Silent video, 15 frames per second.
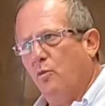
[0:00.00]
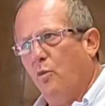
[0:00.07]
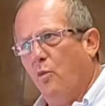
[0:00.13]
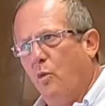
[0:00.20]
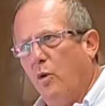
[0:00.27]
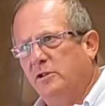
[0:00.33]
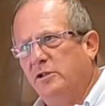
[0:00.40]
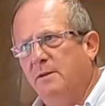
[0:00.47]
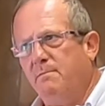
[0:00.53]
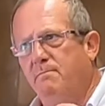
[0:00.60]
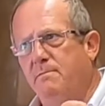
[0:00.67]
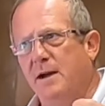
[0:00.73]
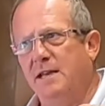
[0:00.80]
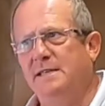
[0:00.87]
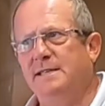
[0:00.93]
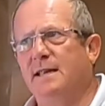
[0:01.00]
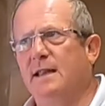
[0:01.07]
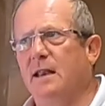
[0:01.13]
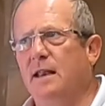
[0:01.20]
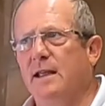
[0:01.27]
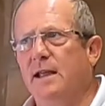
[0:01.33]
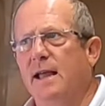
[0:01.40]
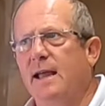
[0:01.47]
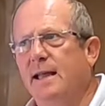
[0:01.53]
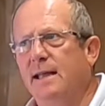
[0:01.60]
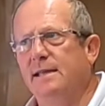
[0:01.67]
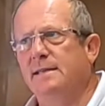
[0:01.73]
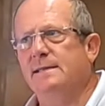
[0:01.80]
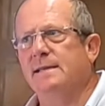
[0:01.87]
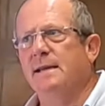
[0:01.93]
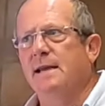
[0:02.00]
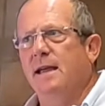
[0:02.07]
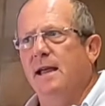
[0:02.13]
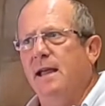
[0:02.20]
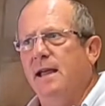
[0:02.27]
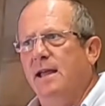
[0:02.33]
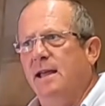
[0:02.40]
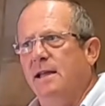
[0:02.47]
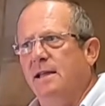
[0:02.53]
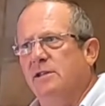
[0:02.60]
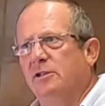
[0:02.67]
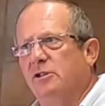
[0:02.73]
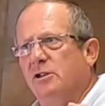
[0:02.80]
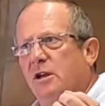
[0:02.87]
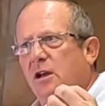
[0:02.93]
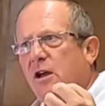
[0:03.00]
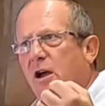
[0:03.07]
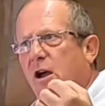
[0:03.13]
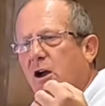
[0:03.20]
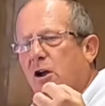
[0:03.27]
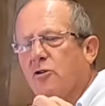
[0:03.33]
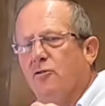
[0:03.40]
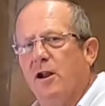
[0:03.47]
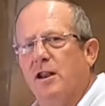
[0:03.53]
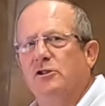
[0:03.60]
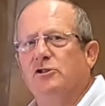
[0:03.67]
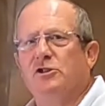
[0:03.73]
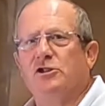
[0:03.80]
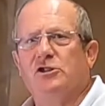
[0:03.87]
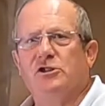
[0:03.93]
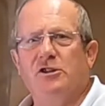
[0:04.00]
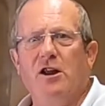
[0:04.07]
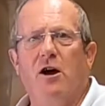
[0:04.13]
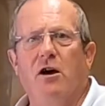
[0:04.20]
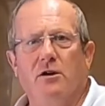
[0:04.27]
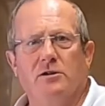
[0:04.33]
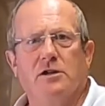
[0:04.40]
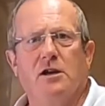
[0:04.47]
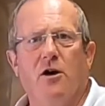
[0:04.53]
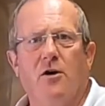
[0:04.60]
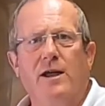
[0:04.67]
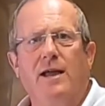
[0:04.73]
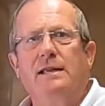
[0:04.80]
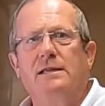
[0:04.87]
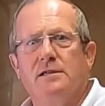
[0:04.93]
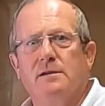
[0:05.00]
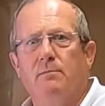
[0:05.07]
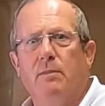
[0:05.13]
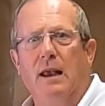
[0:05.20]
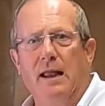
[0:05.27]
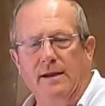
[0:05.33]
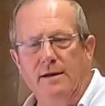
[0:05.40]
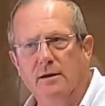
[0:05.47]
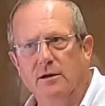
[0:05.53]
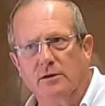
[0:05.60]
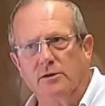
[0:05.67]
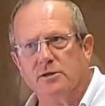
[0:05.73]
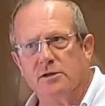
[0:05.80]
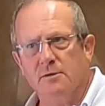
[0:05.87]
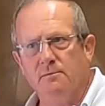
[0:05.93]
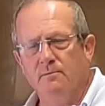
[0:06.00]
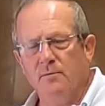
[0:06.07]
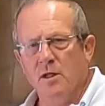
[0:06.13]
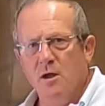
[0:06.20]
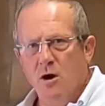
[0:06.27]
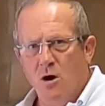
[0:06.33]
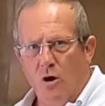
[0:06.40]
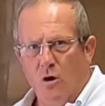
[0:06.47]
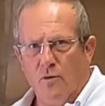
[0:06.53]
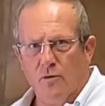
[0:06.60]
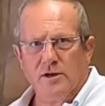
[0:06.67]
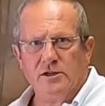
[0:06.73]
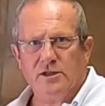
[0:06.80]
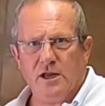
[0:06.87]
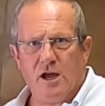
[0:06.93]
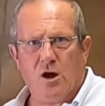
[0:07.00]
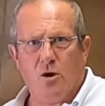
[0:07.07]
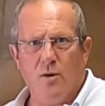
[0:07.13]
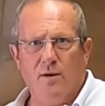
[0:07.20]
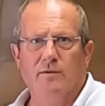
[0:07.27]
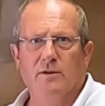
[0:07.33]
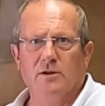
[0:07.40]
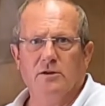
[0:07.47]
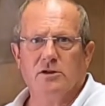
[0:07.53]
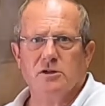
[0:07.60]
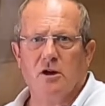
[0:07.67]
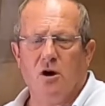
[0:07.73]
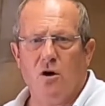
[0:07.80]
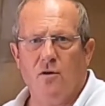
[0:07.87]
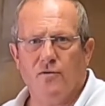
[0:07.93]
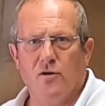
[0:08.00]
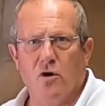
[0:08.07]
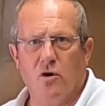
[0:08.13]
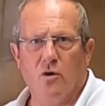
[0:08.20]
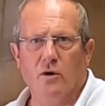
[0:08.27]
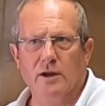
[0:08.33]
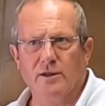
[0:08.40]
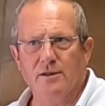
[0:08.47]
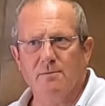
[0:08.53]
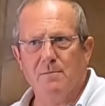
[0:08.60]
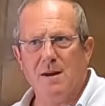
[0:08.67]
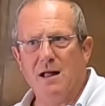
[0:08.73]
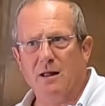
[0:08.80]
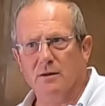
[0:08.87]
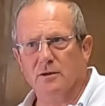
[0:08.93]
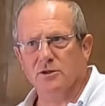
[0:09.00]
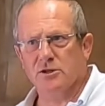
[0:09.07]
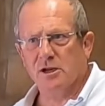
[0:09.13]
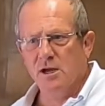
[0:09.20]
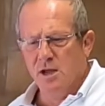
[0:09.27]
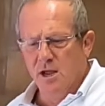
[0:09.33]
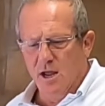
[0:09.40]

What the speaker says: what it basically is a Grandsire Start going into plain hunt, or it's the equivalent of calling the bells